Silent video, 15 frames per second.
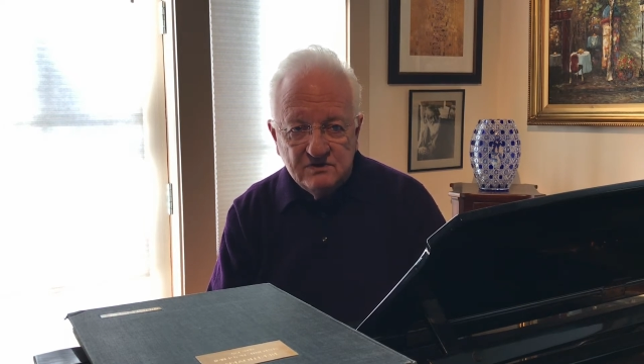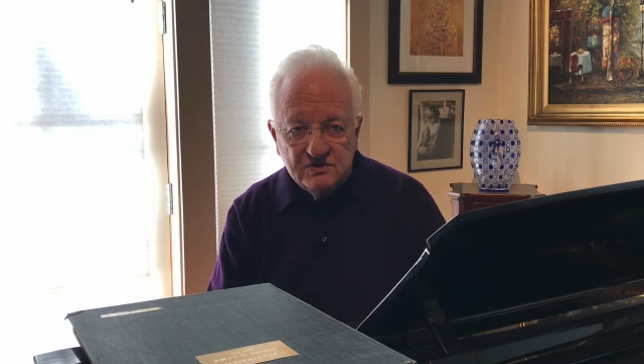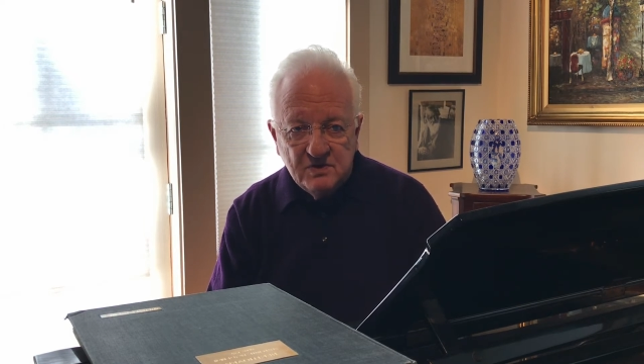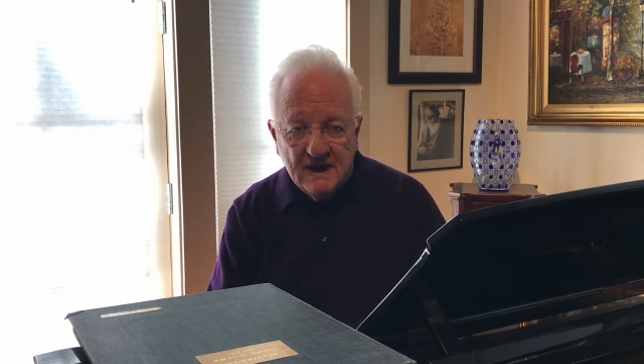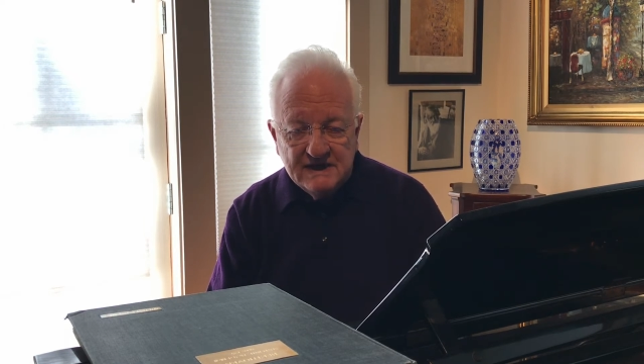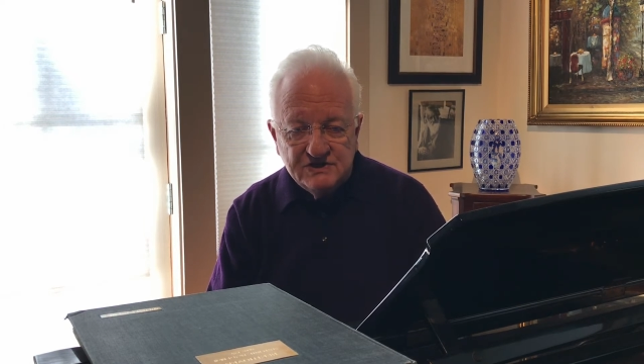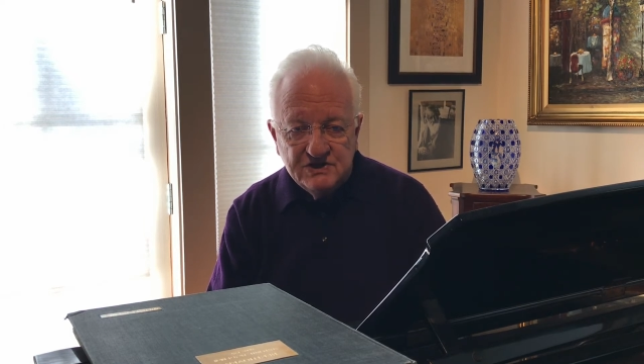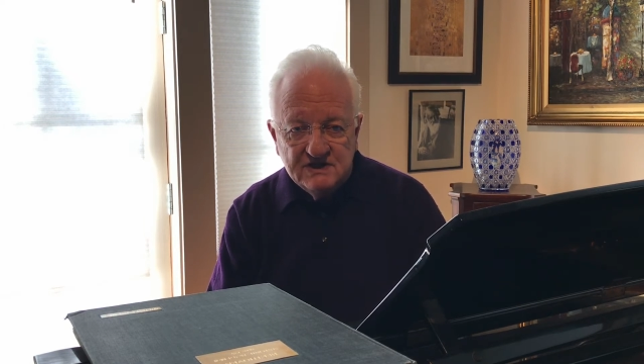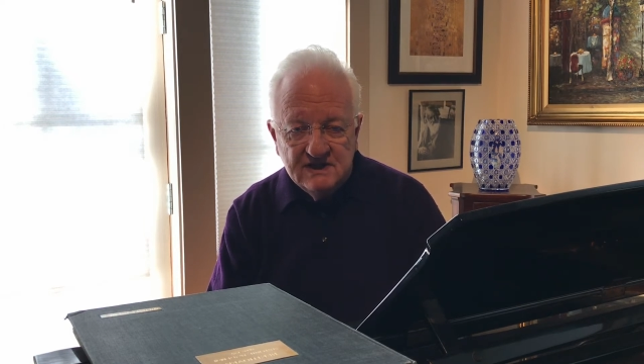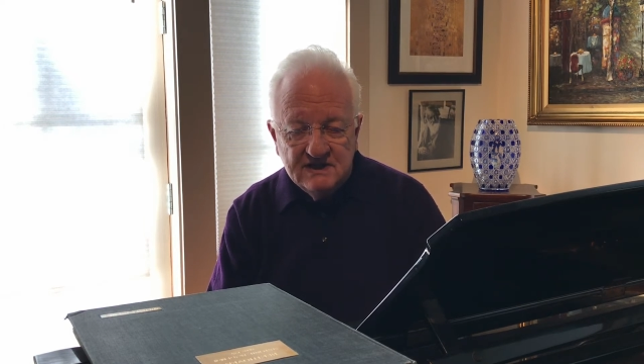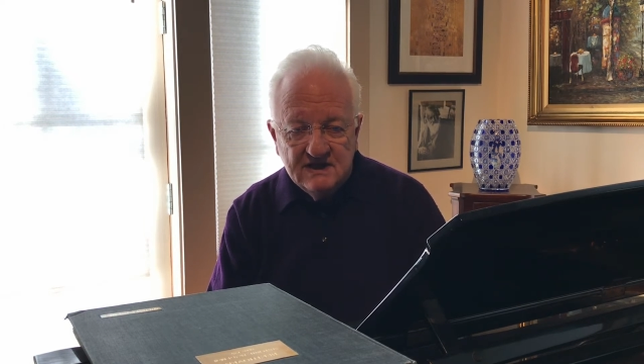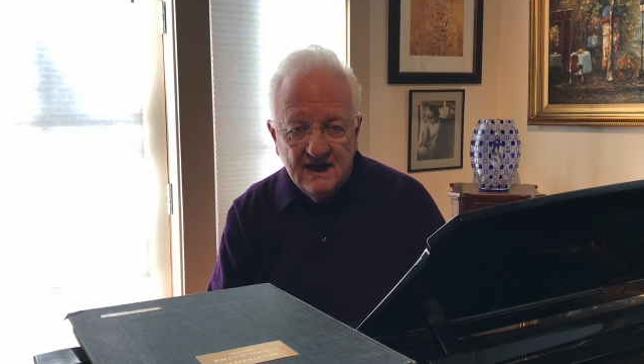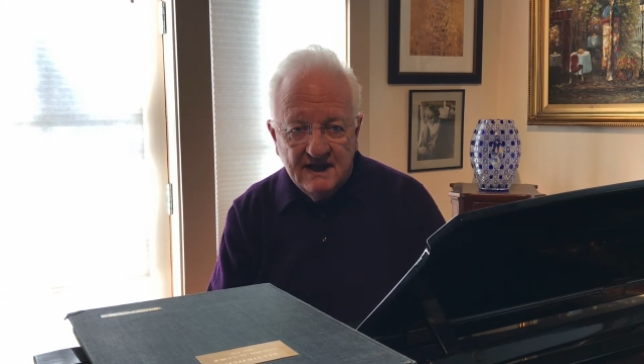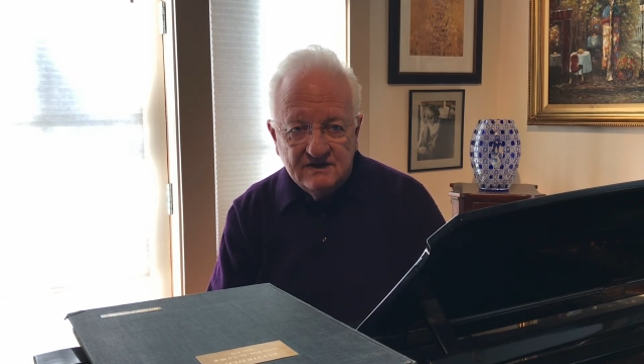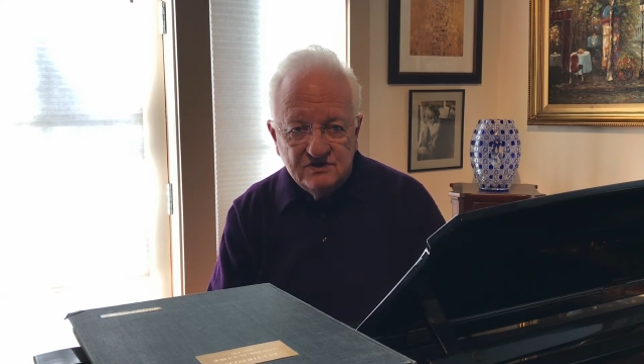
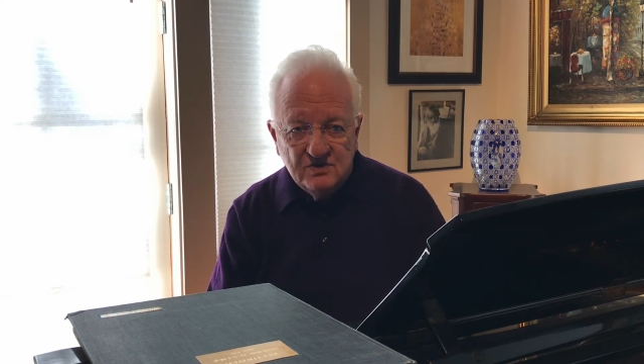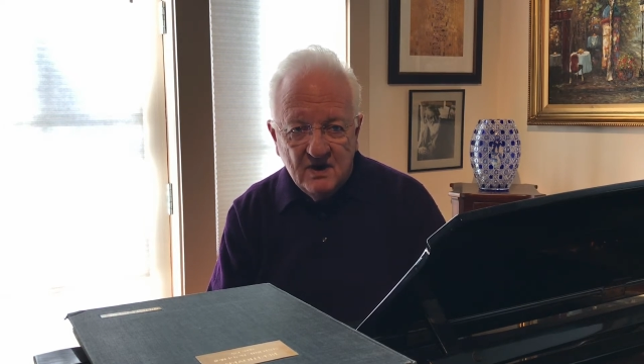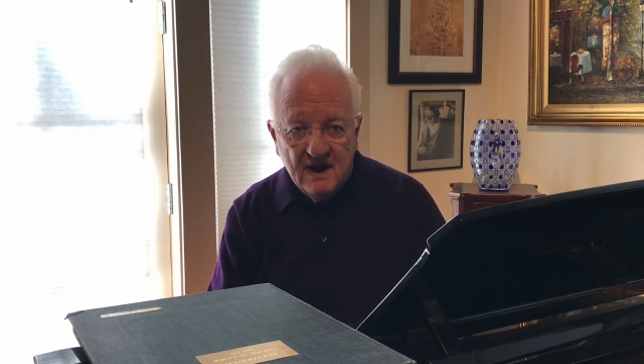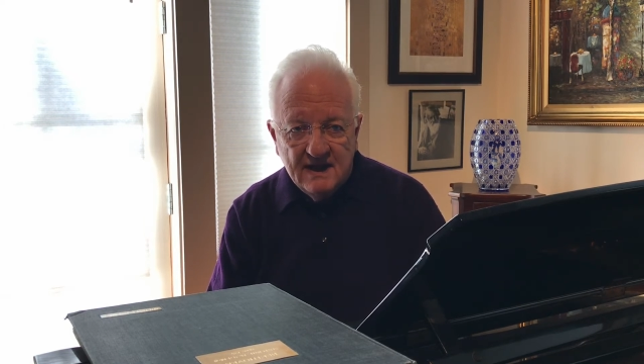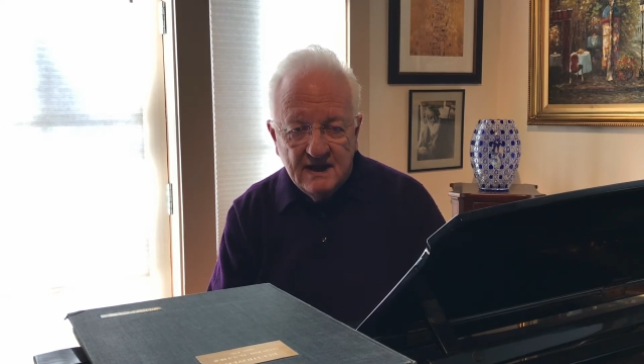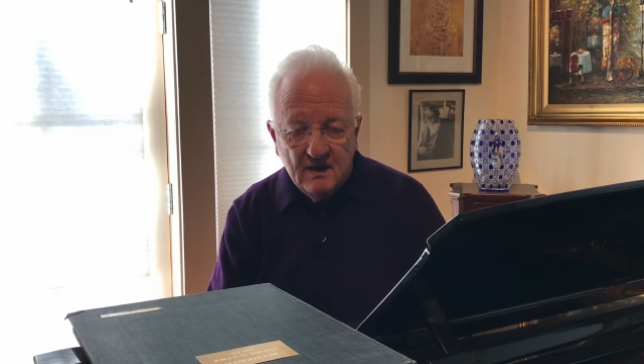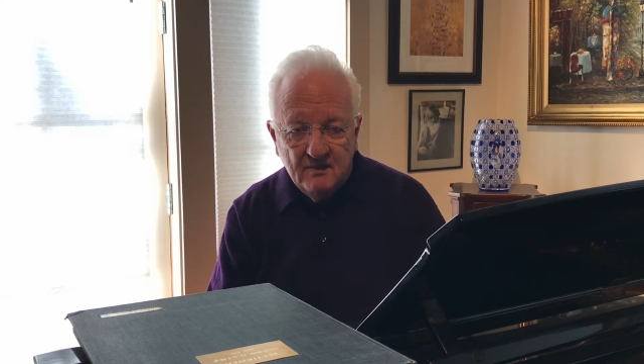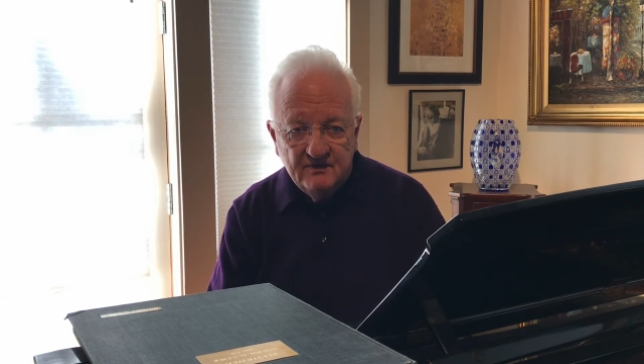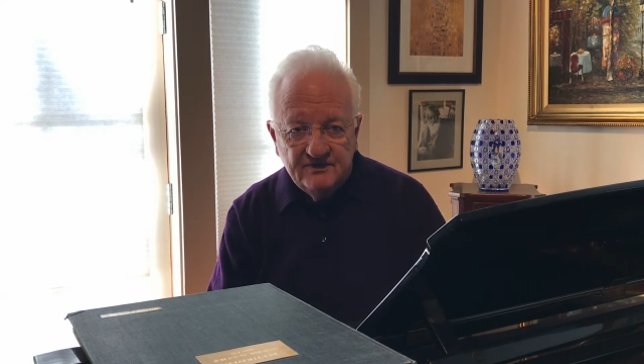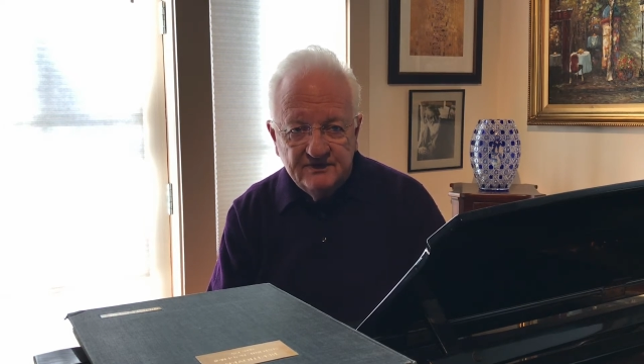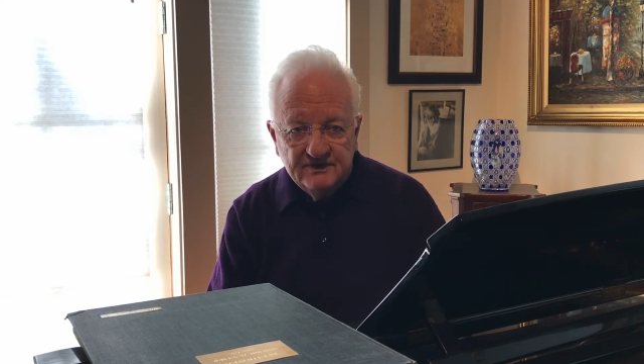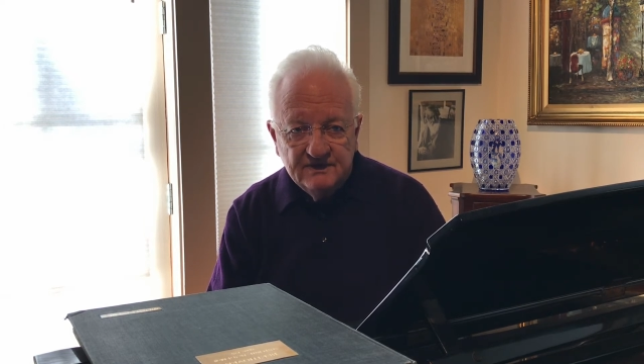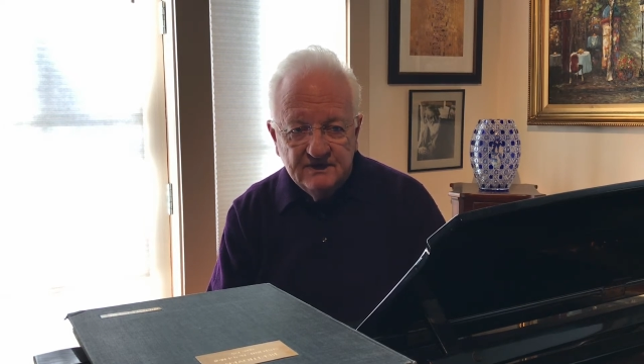Tragedy and Triumph.